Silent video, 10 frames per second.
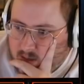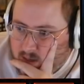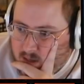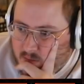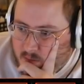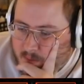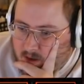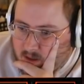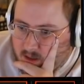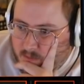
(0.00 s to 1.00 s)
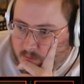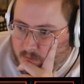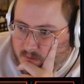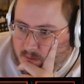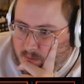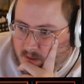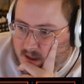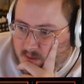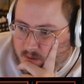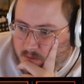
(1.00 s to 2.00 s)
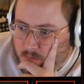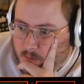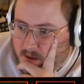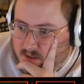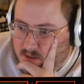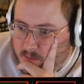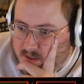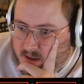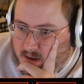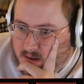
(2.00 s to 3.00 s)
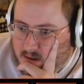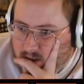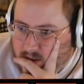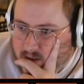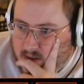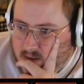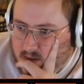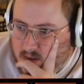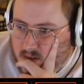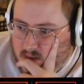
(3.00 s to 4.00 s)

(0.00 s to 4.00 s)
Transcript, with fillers: Uh, three bet all in for fifteen blinds. We're going to four bet sober Ted, I think.